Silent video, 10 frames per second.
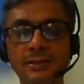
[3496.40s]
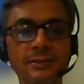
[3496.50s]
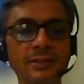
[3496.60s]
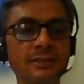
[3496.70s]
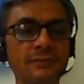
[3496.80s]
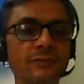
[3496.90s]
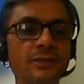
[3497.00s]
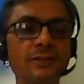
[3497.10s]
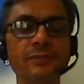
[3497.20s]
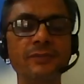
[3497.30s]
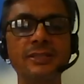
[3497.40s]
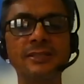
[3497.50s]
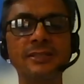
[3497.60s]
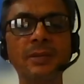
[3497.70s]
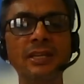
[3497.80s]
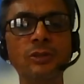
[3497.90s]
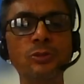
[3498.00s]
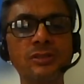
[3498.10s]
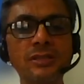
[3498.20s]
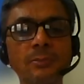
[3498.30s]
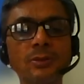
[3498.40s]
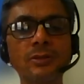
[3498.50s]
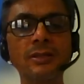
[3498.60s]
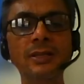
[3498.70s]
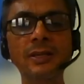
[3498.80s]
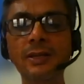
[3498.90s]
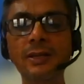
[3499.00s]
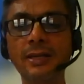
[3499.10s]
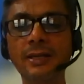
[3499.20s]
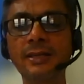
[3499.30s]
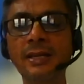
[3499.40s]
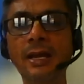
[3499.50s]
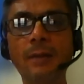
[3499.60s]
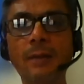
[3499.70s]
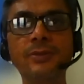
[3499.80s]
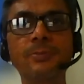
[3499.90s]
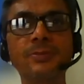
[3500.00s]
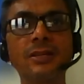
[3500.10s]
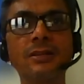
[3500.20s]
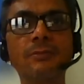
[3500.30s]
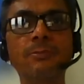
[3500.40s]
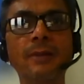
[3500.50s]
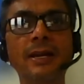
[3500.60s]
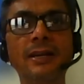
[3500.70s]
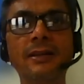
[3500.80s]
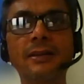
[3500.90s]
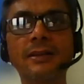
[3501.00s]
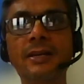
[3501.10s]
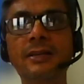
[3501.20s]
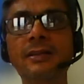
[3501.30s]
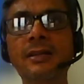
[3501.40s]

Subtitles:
this word which is being used about, right, absorption of mind, right?